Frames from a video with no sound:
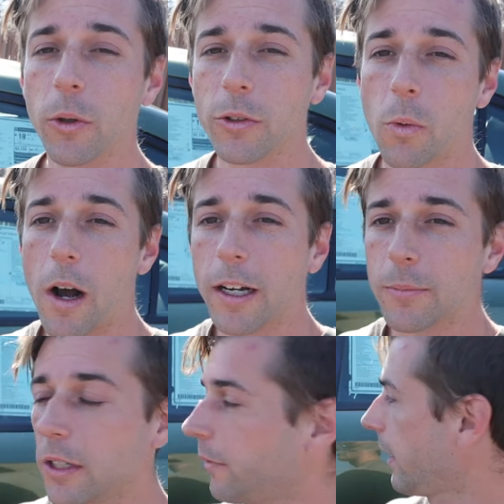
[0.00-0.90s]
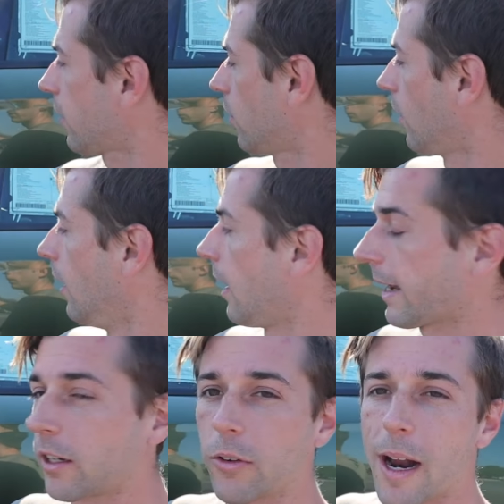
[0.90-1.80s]
do is walk up to the vehicle. I
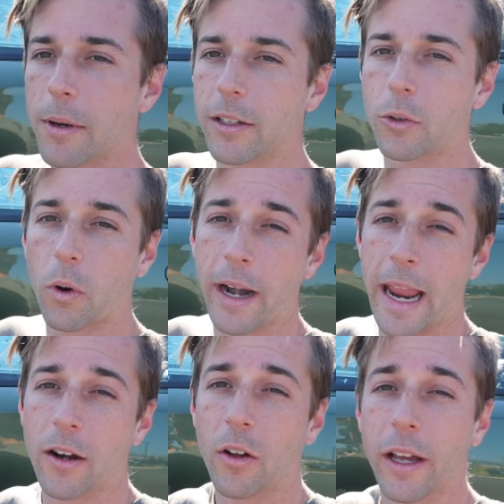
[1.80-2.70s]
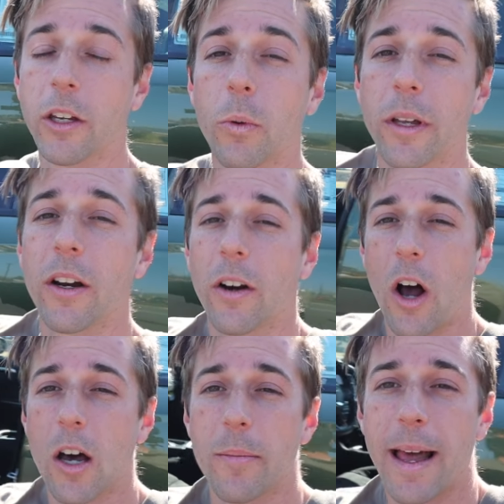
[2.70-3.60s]
can grab on the door handle and you will hear it
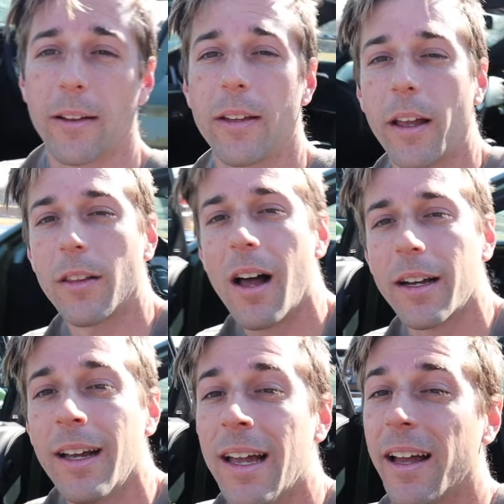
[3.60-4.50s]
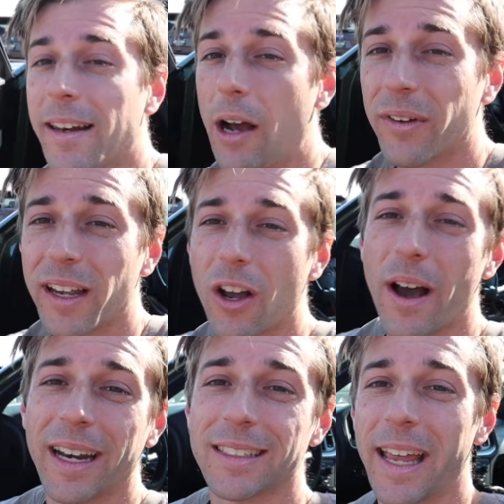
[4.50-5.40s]
automatically unlock. Now we can go
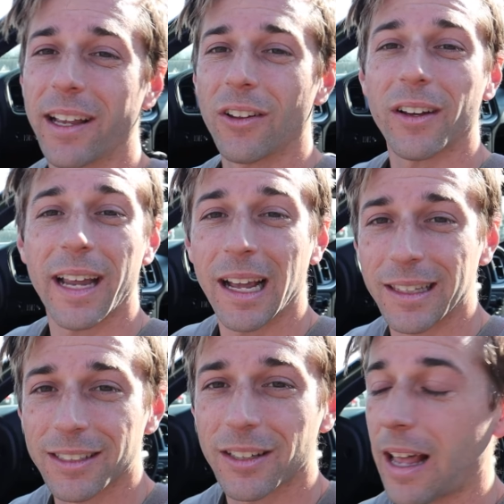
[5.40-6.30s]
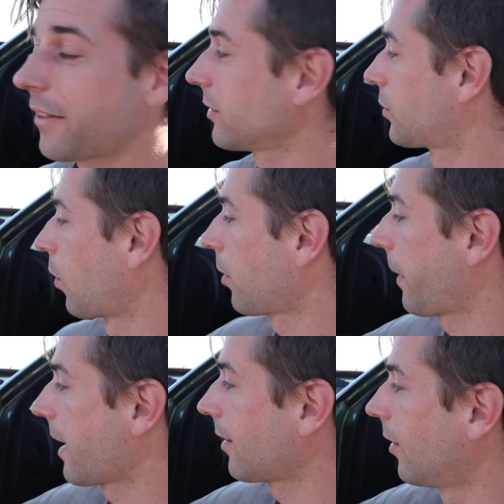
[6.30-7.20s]
ahead and take a look at this leather door
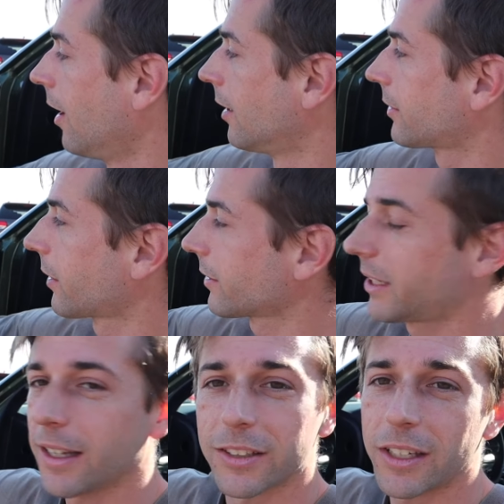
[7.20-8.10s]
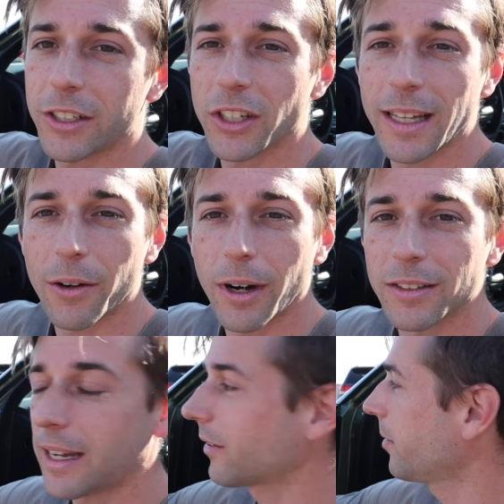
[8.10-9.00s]
panel. So you'll see the stitching that
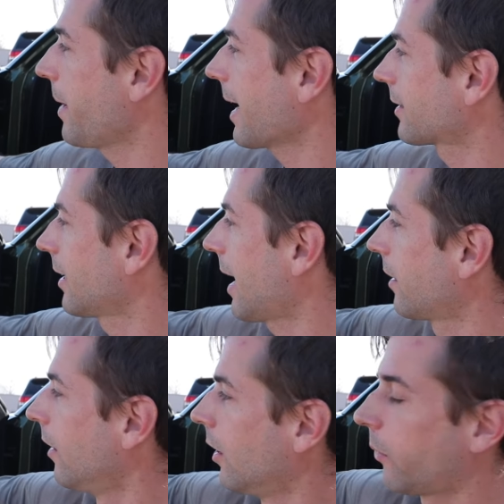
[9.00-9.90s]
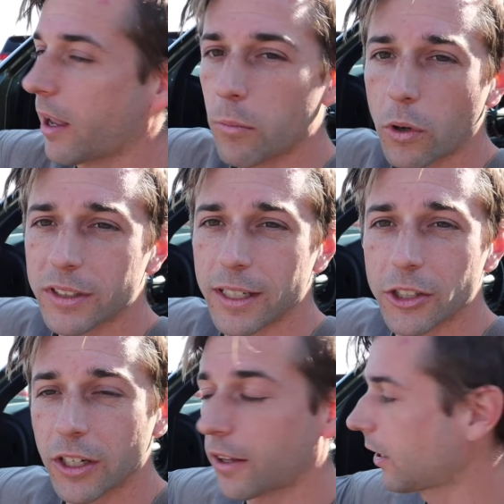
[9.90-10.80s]
runs down the backside. We have more
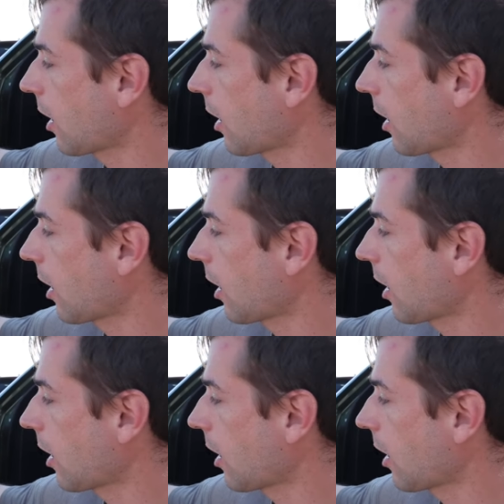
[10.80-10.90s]
stitching on the